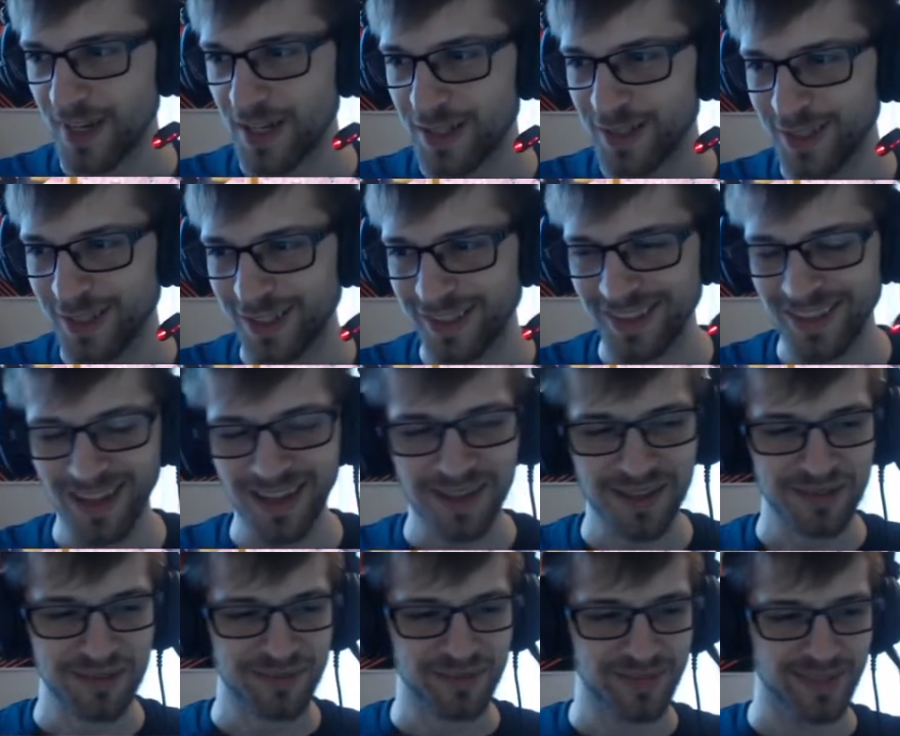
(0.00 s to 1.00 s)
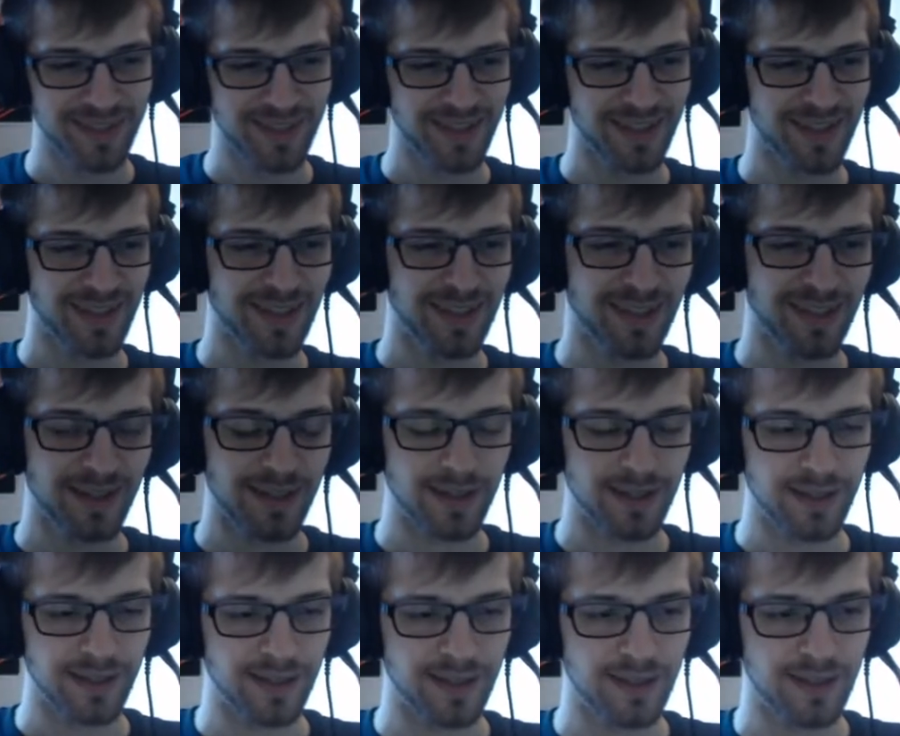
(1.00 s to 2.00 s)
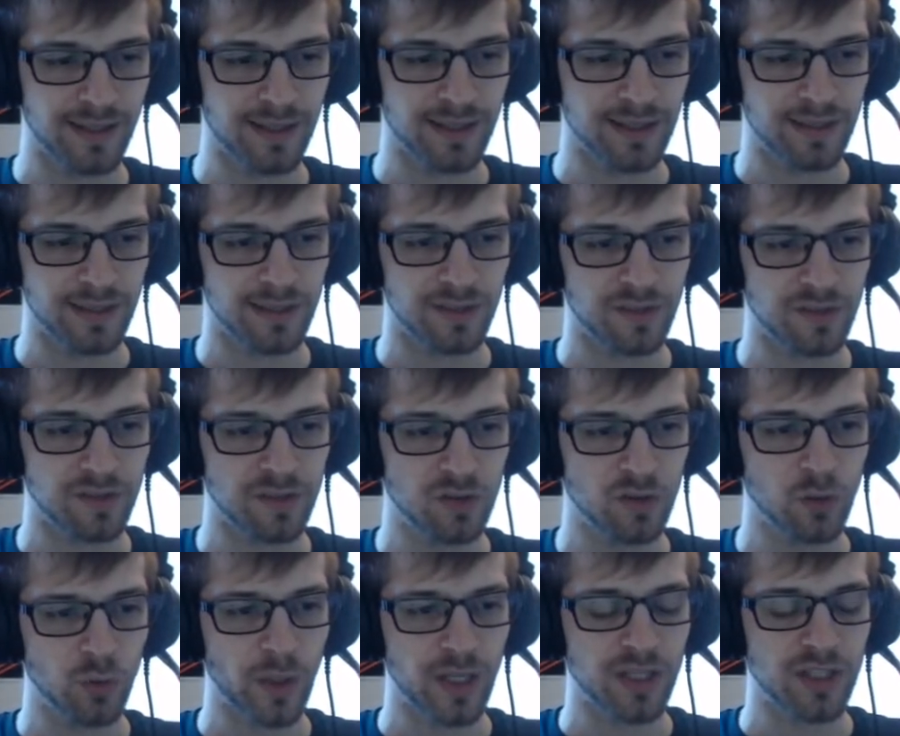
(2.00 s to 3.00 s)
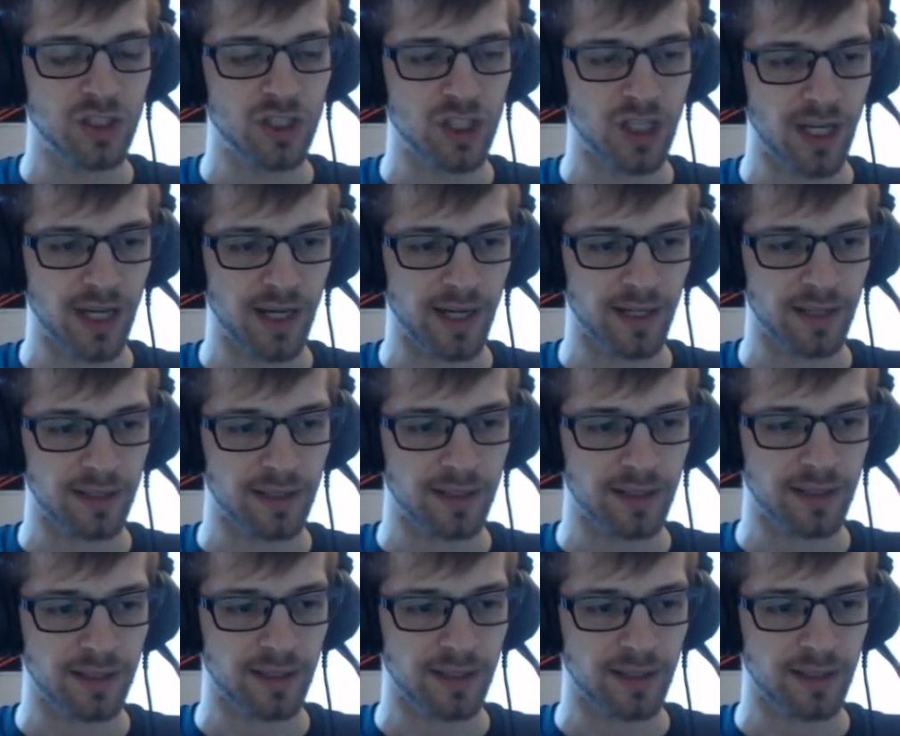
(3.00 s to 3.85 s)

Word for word: Like that and let's do a check